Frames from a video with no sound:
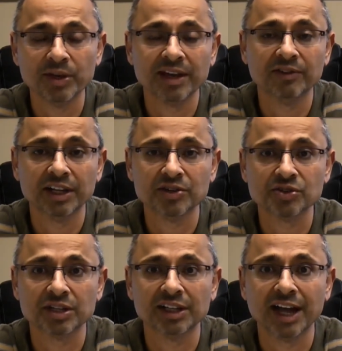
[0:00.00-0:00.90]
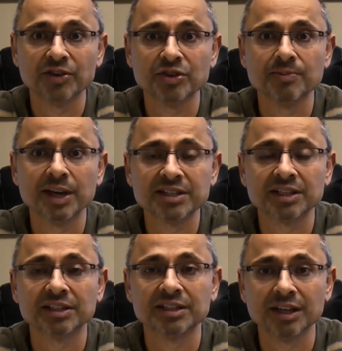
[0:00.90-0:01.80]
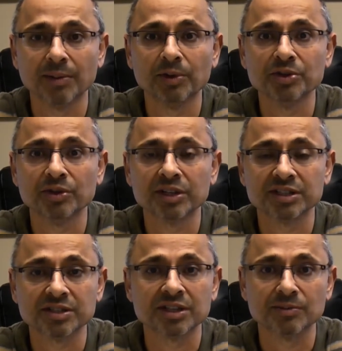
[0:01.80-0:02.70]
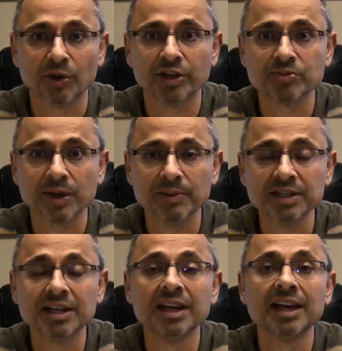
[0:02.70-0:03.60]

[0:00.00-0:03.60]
We have lenders that allow you to basically double your existing mortgage payment.